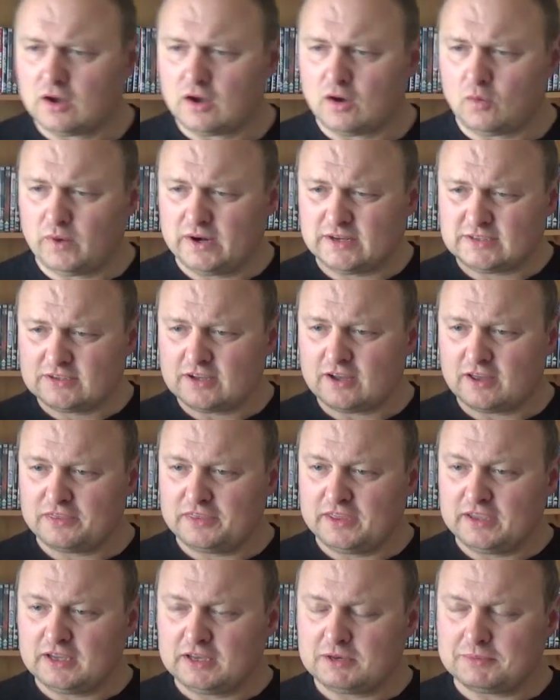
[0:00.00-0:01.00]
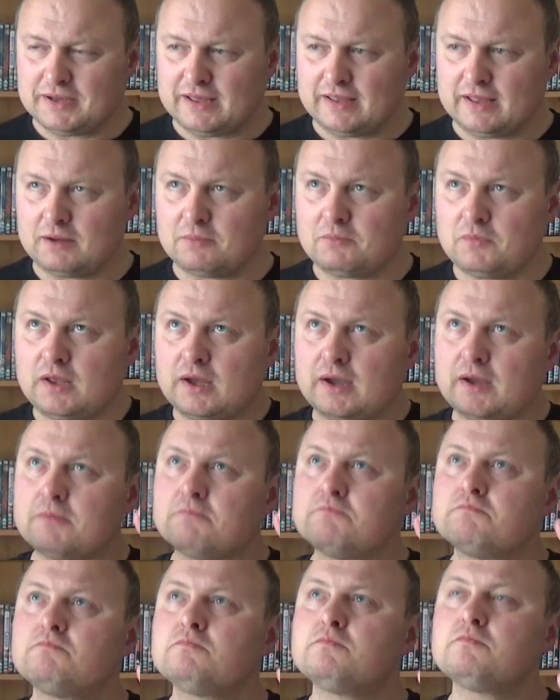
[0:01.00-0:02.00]
And when I started thinking about that, I'm like,
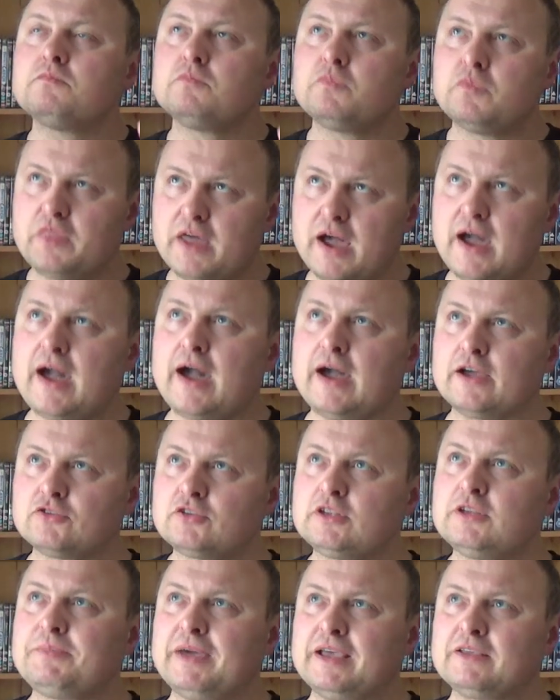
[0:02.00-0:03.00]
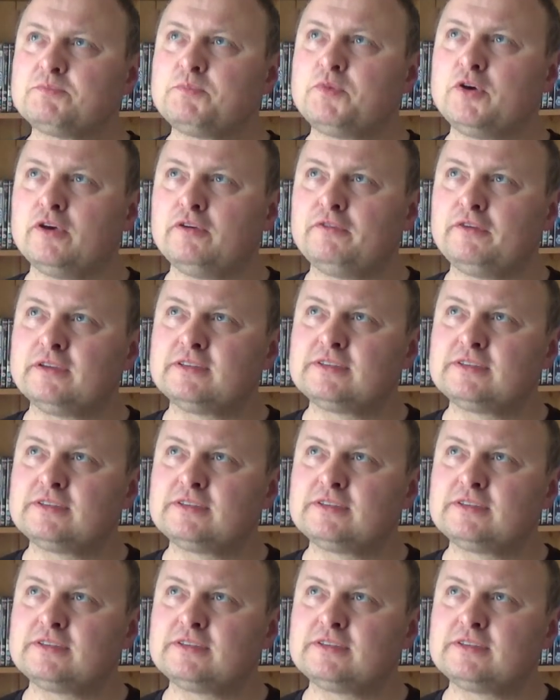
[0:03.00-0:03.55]
that actually makes perfect